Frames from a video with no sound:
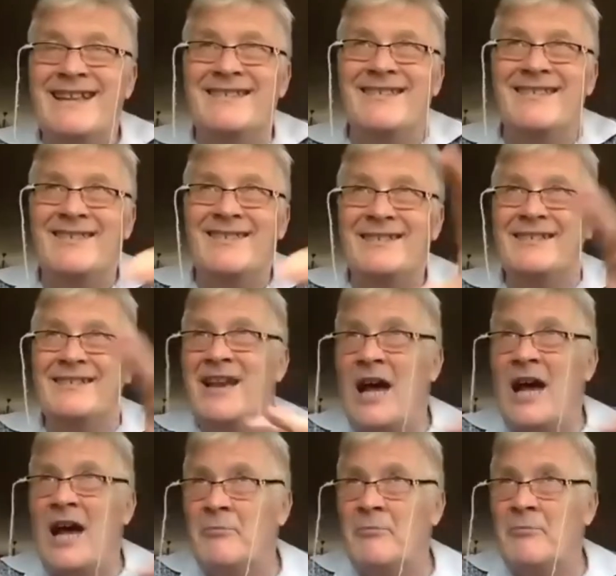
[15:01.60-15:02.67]
and then
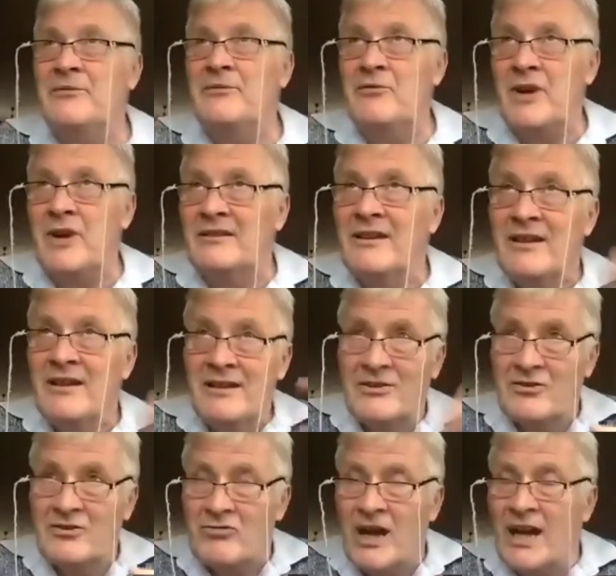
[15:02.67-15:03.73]
setting up different
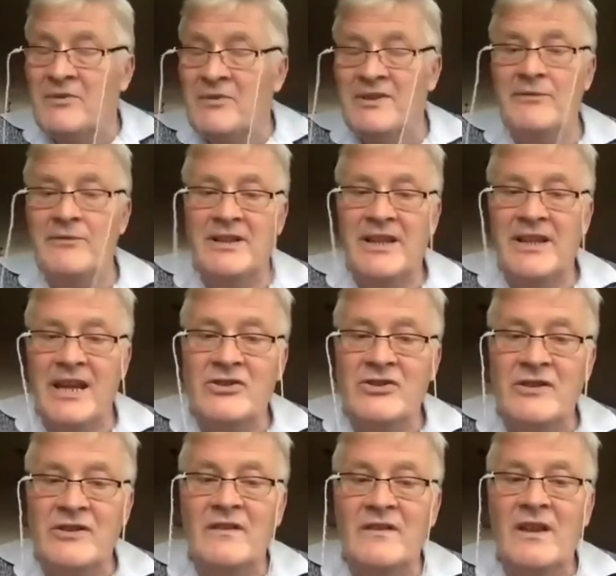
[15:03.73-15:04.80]
tribes, different
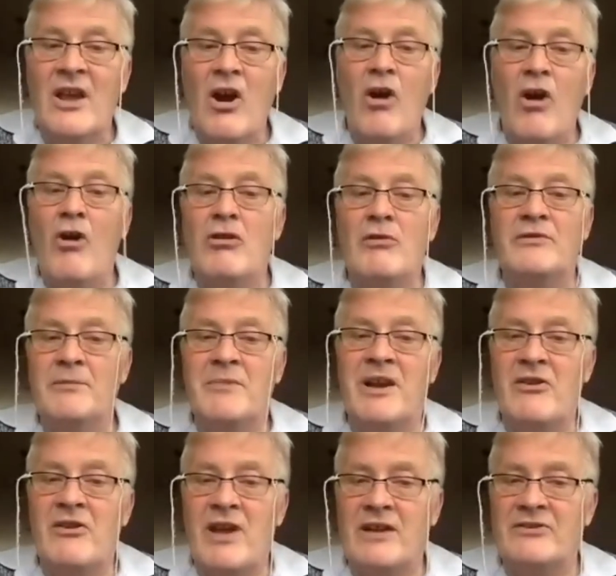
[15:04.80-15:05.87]
nations, all of
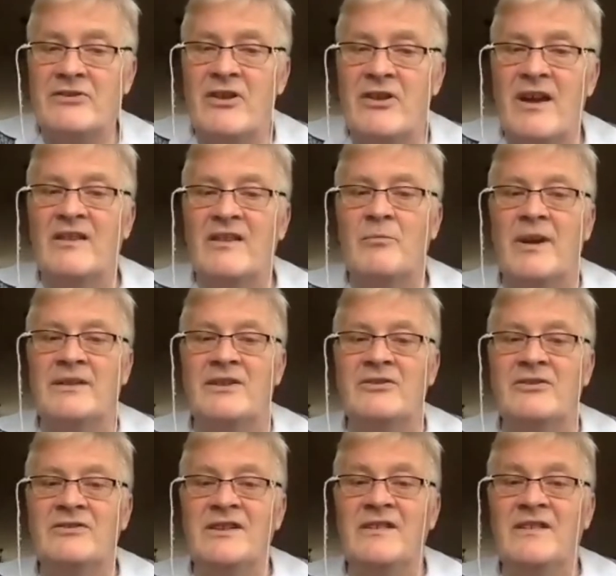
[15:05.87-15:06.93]
them characterized by
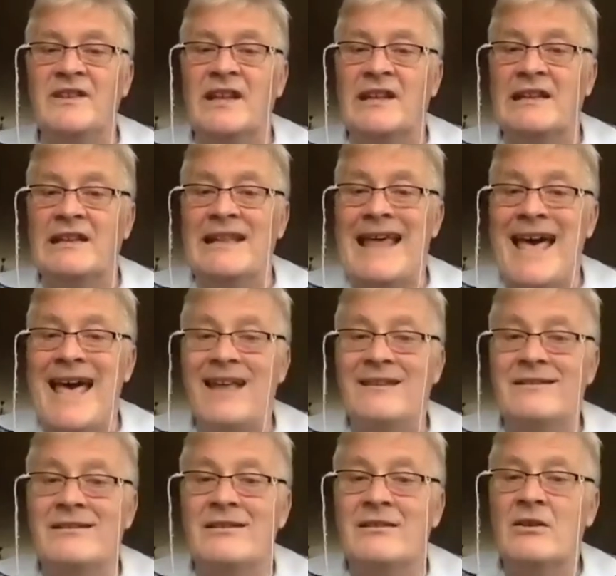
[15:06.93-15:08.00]
their distinct
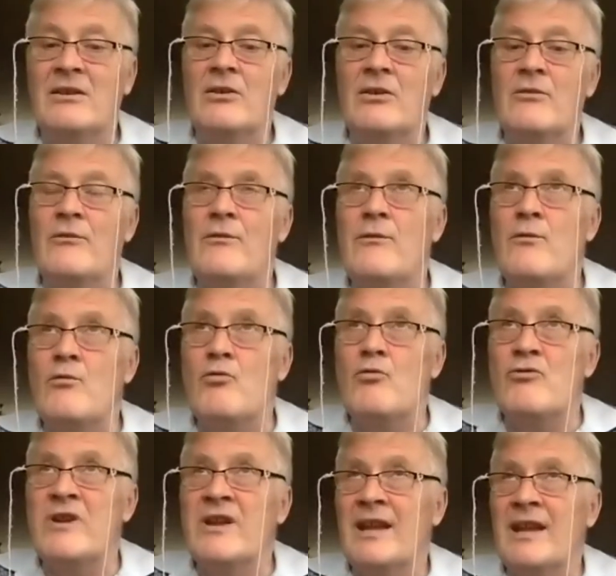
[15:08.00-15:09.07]
land,
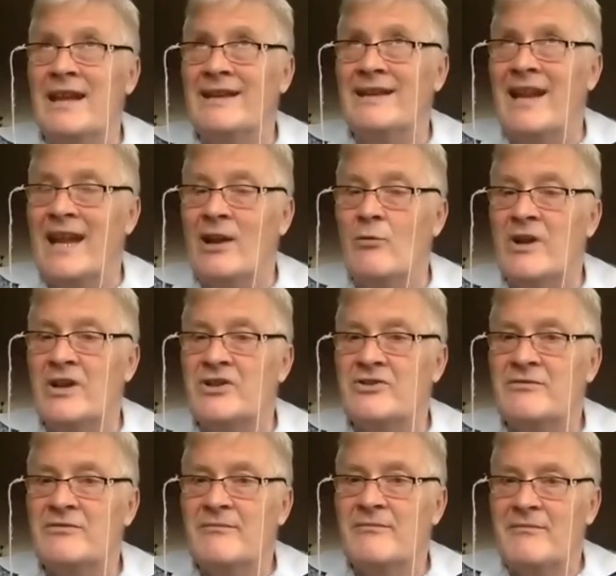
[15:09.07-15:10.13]
food and language.
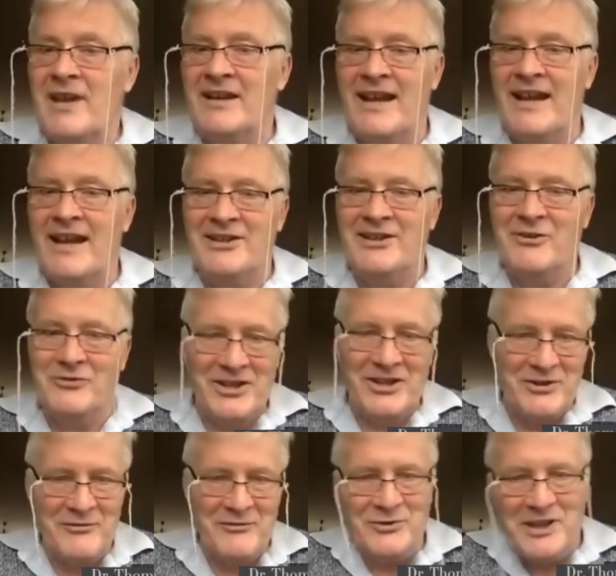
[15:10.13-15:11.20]
I like the connection
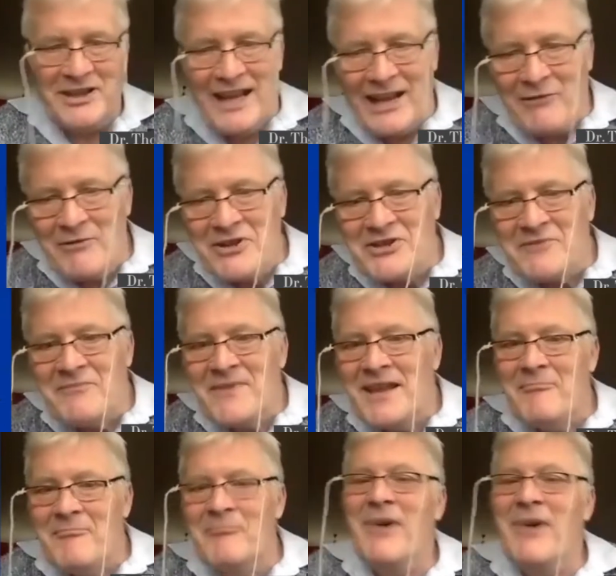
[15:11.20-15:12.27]
of food and language.
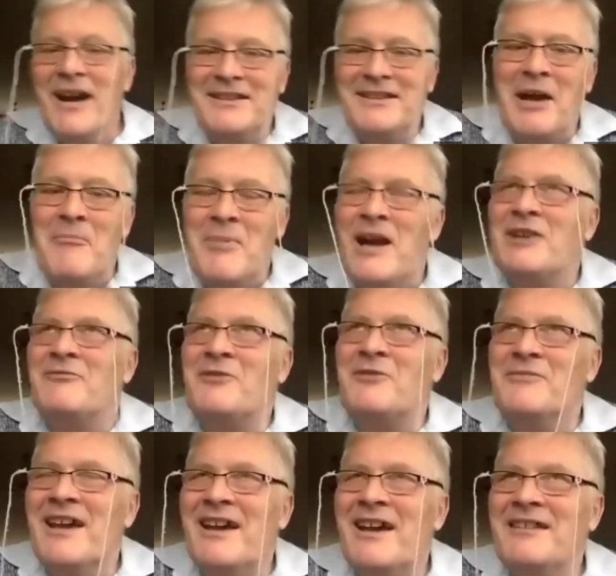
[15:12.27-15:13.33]
But apart from
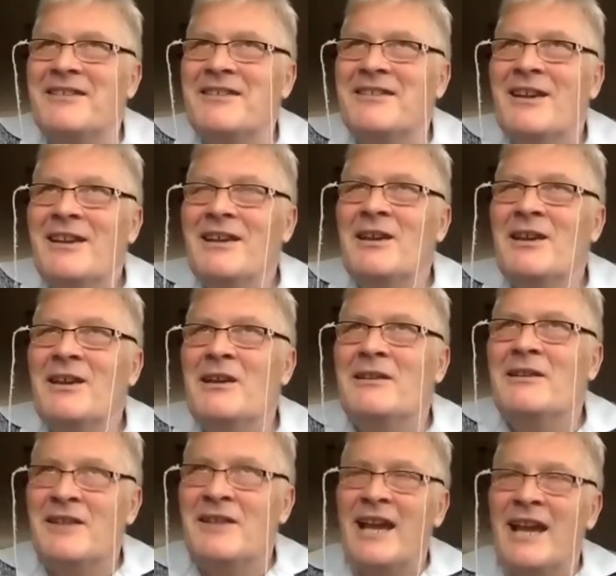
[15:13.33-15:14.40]
that, uh,
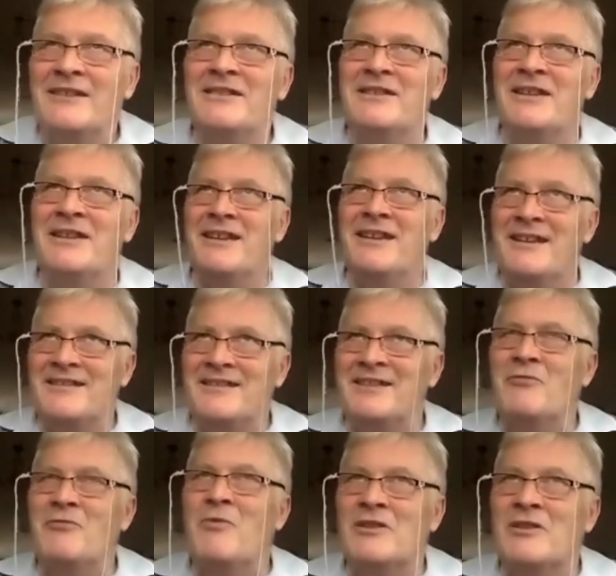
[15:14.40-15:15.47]
the idea is that
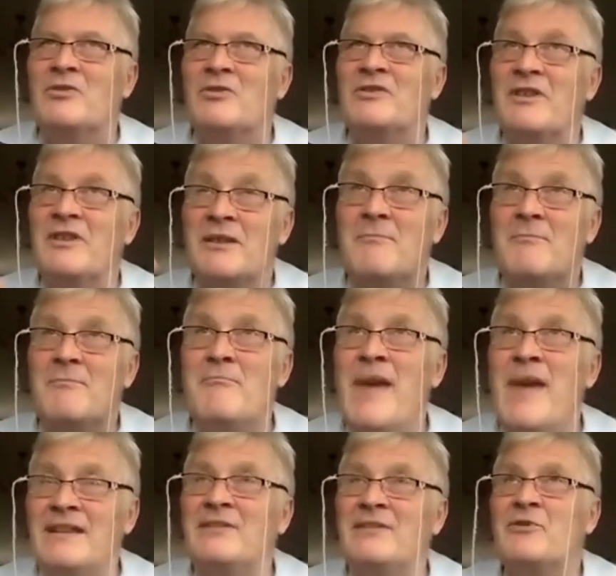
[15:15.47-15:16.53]
the world was
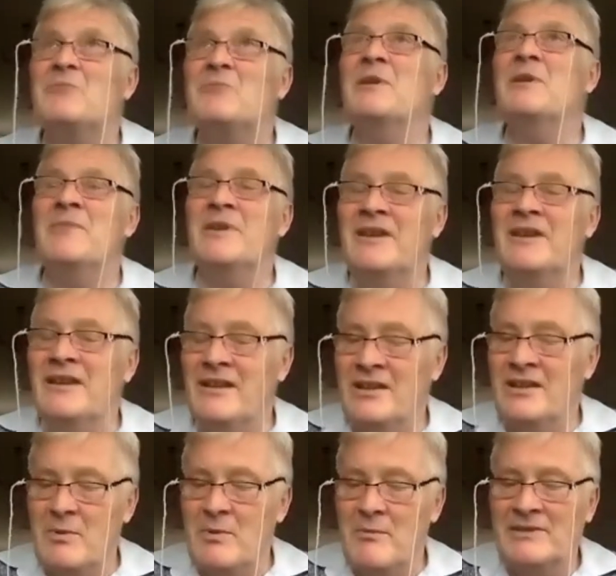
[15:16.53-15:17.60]
meant from the beginning
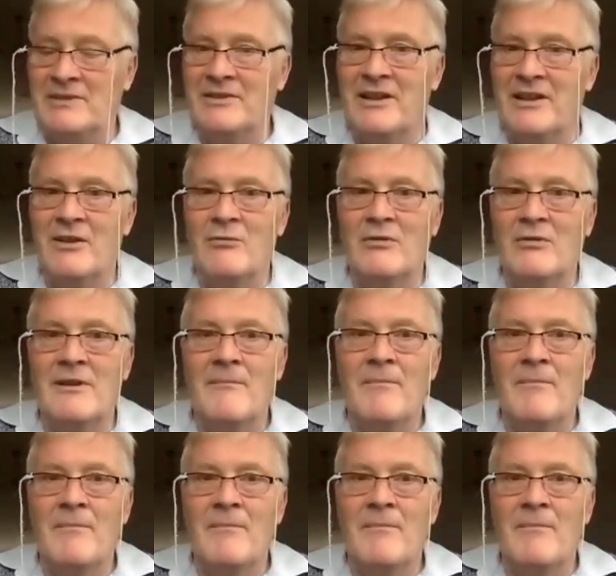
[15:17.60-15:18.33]
to be multilingual.